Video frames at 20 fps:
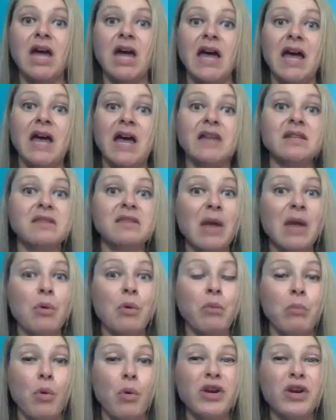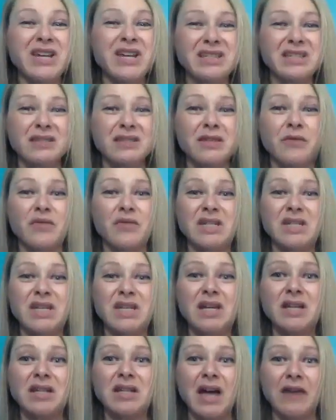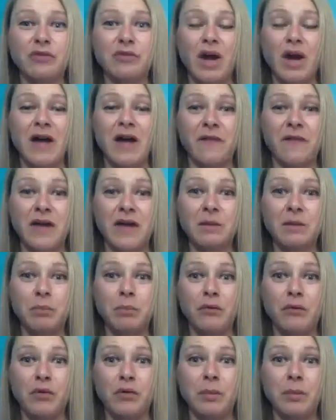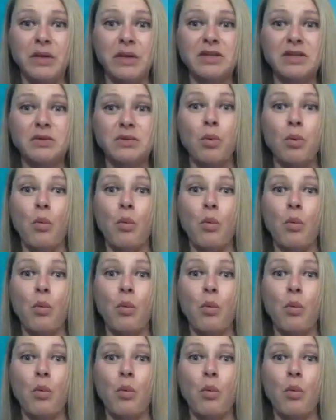and they were more easily fatigued after athletic performance.